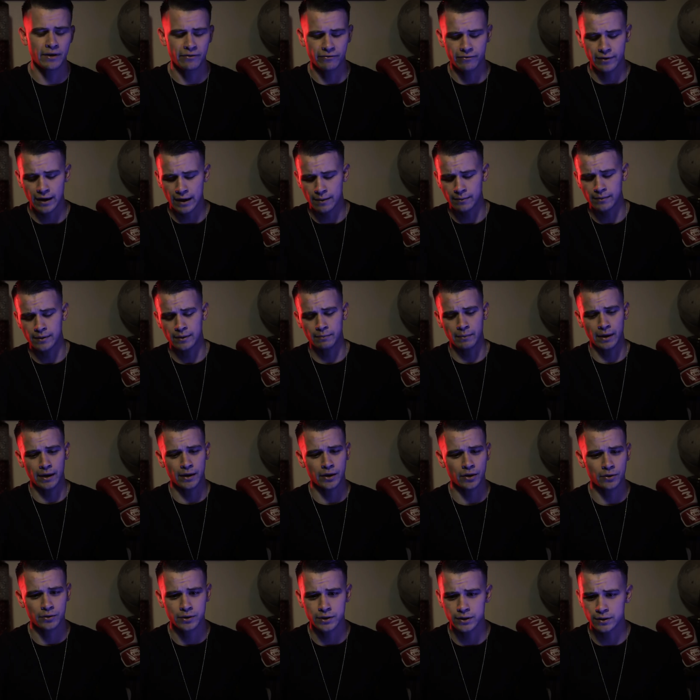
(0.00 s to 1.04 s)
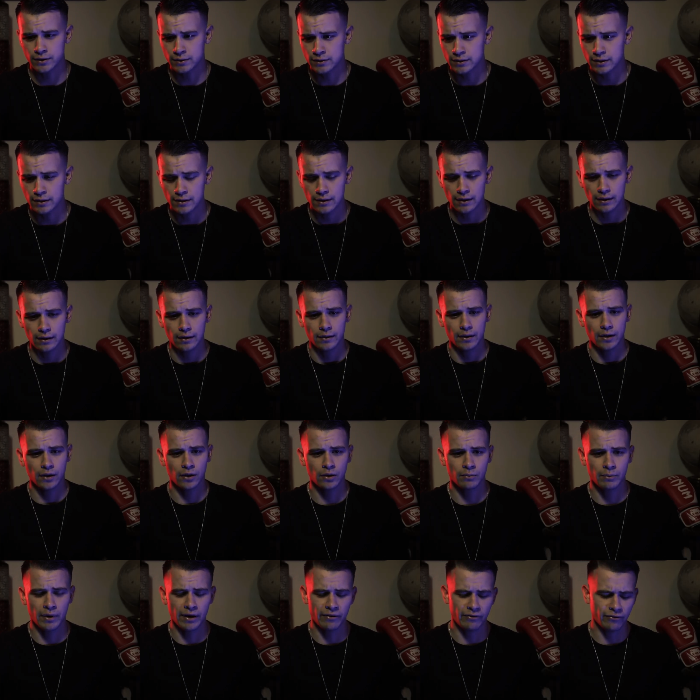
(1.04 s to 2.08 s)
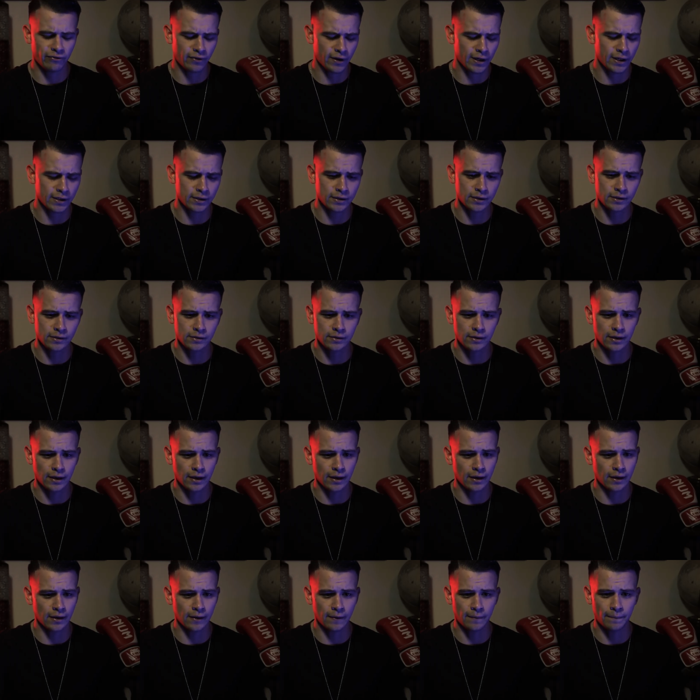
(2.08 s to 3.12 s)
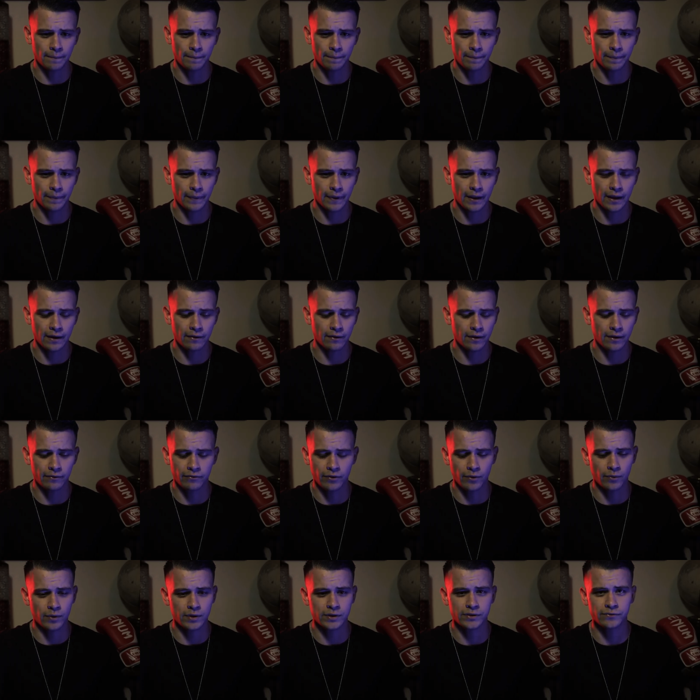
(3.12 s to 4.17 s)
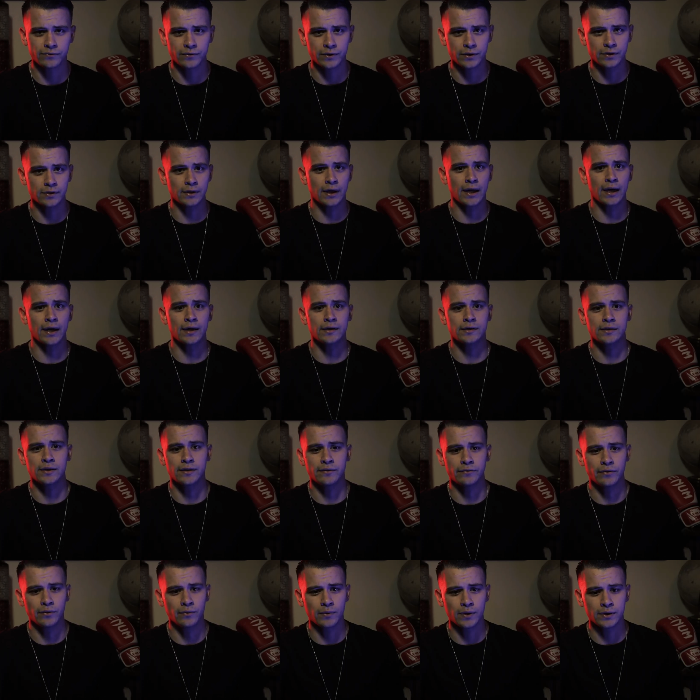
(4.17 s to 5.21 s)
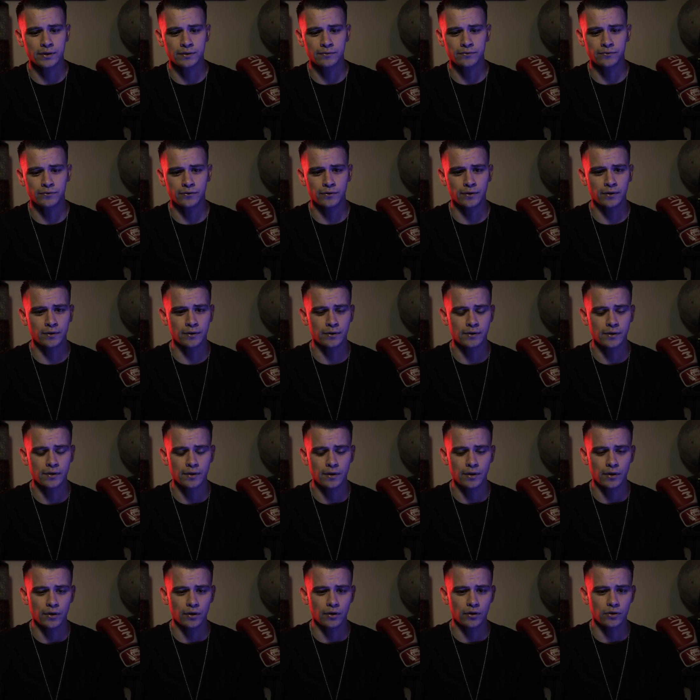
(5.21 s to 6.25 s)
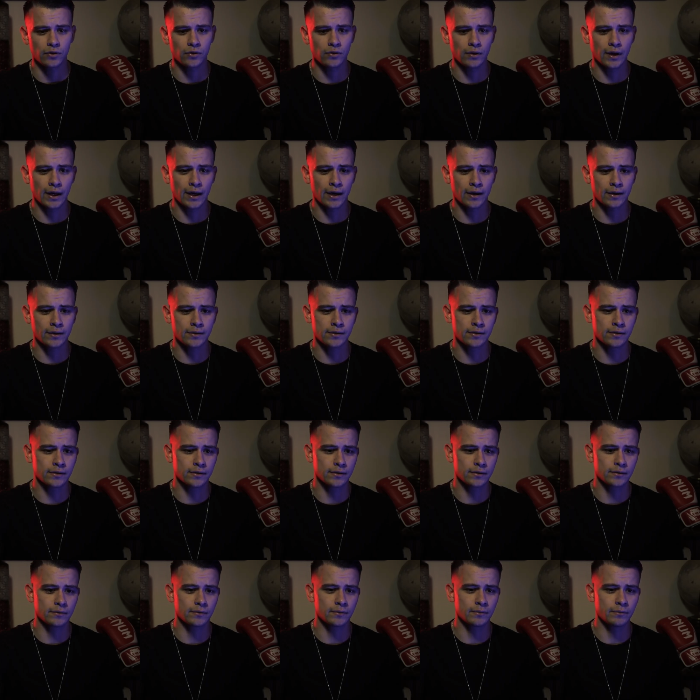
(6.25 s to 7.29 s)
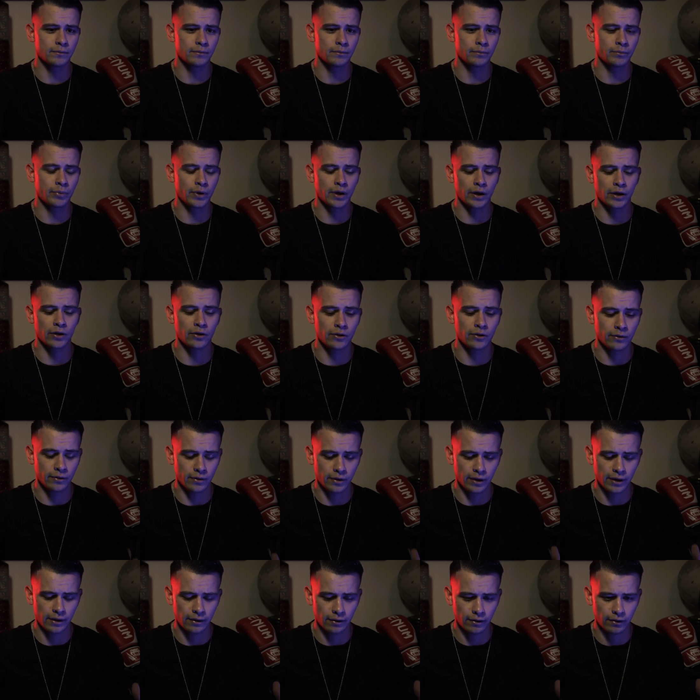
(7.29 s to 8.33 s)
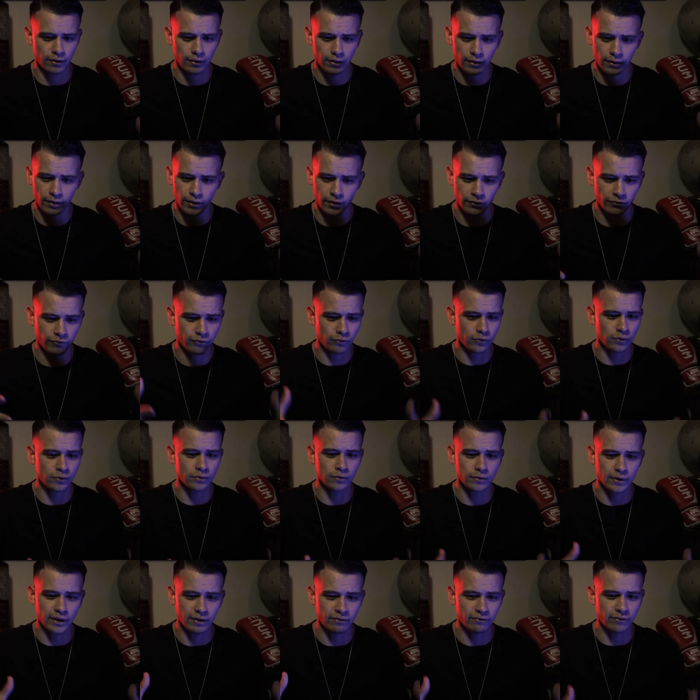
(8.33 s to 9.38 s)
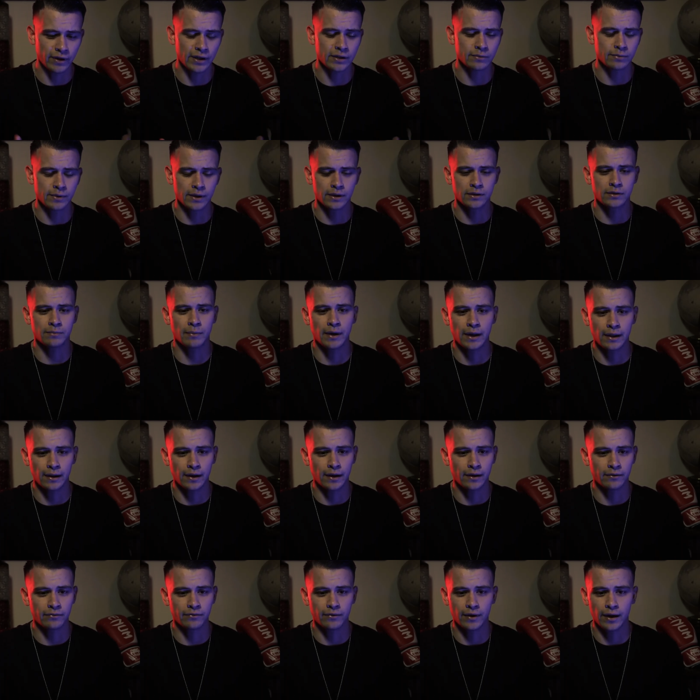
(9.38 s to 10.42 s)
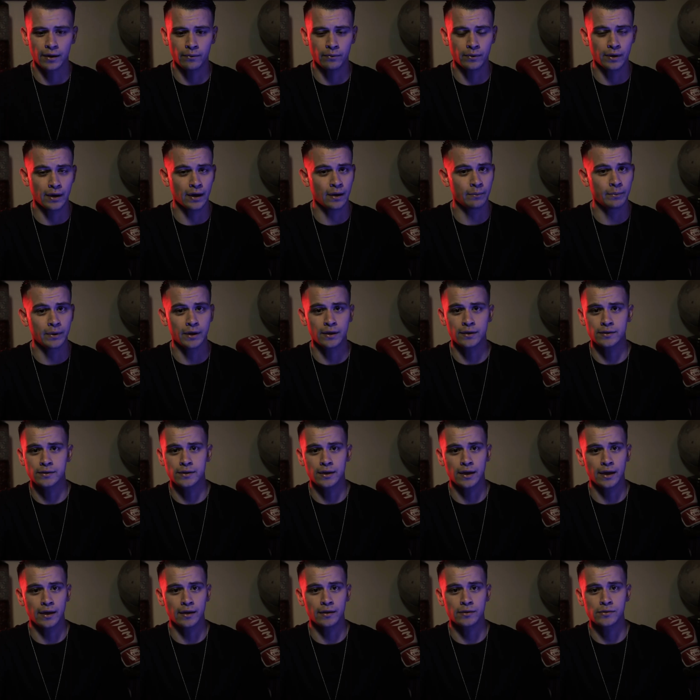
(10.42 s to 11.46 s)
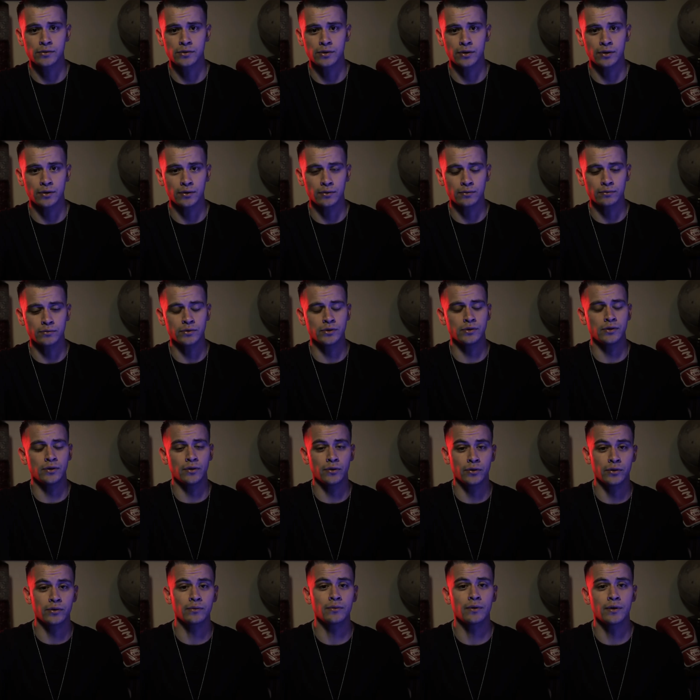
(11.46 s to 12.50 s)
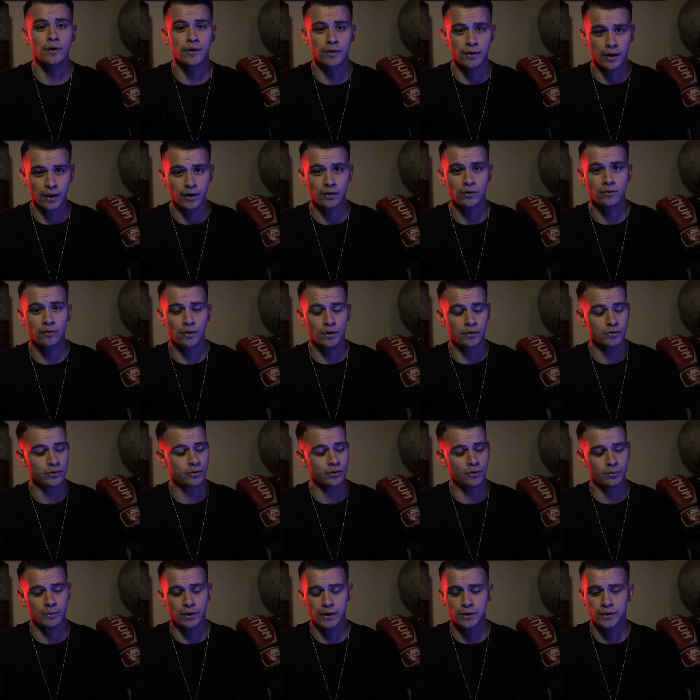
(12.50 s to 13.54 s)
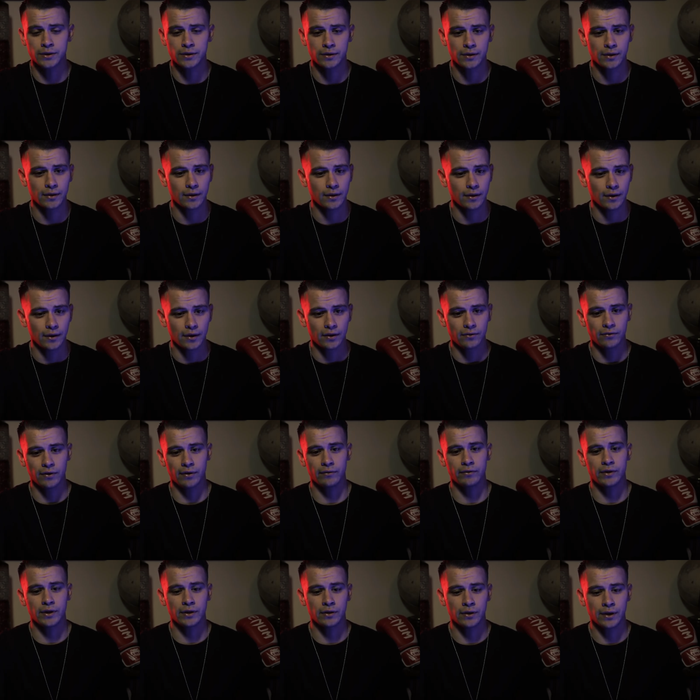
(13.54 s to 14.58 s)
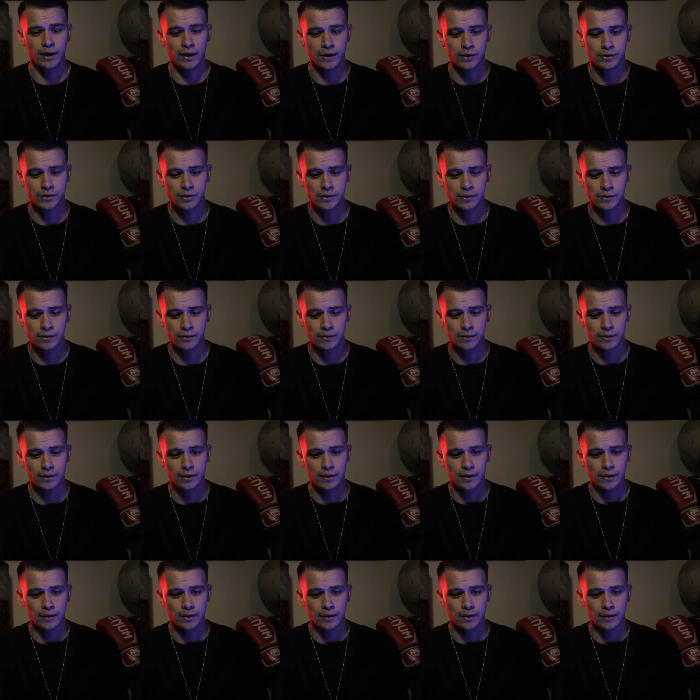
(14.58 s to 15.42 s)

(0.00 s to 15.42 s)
my family, my coaches, you know, my friends, if it wasn't for you guys, and if it wasn't for you guys putting your full investment into my life, I would not be here today. So you know who you are. Thank you all so much for everything you guys do.